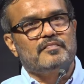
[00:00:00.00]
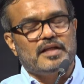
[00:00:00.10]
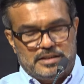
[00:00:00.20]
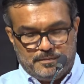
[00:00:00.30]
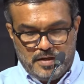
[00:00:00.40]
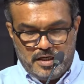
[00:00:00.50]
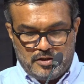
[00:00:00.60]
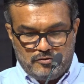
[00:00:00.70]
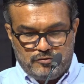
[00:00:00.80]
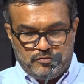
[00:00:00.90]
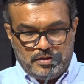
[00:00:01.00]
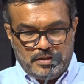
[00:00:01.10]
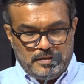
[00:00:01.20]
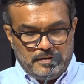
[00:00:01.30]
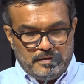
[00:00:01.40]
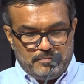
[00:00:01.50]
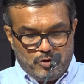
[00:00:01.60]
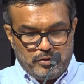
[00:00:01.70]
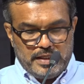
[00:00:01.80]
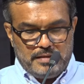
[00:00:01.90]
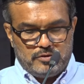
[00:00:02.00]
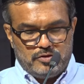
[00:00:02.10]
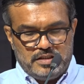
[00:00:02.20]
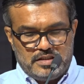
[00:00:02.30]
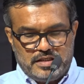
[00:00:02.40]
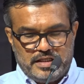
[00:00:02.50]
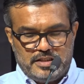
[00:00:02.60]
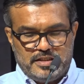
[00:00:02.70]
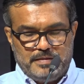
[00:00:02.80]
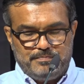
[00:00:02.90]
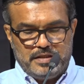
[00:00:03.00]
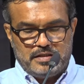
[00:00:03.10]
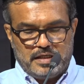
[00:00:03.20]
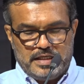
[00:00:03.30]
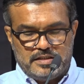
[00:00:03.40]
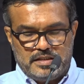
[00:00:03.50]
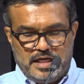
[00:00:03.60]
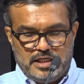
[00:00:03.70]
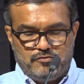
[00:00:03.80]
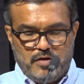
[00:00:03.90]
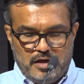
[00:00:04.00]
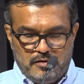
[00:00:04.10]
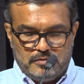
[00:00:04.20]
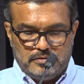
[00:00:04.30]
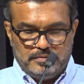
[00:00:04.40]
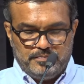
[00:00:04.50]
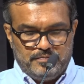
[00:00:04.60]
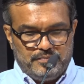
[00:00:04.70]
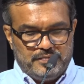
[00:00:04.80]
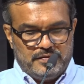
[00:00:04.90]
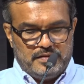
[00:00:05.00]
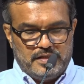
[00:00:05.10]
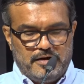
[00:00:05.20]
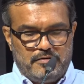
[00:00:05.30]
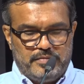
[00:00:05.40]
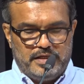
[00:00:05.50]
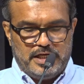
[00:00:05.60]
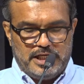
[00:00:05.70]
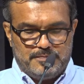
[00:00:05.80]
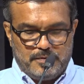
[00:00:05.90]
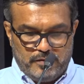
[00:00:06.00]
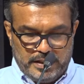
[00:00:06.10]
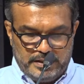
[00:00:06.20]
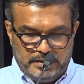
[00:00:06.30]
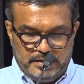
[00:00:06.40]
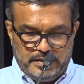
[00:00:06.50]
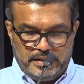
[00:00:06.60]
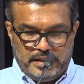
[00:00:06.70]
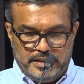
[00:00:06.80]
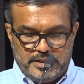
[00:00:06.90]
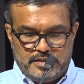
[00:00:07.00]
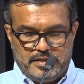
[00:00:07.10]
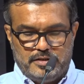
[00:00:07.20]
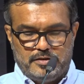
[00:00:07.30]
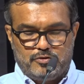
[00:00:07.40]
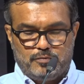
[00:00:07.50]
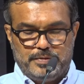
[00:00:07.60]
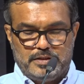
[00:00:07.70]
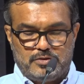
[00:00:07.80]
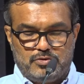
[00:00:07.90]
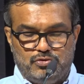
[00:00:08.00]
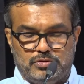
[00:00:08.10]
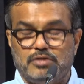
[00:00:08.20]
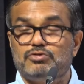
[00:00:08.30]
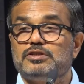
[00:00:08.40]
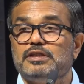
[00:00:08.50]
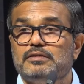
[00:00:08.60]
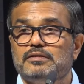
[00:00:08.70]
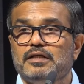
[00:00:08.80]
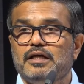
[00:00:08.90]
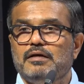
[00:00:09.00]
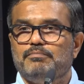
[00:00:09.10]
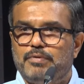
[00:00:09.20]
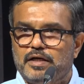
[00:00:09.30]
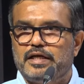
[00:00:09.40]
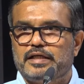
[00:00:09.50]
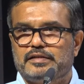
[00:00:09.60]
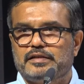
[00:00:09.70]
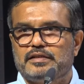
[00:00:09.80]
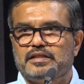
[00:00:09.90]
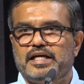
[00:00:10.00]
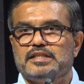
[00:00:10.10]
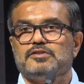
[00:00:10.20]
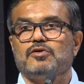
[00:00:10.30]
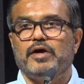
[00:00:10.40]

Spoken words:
as a part of program to discourage keeping rice land fallow, the government has provided an additional rupees 2,000 per hectare as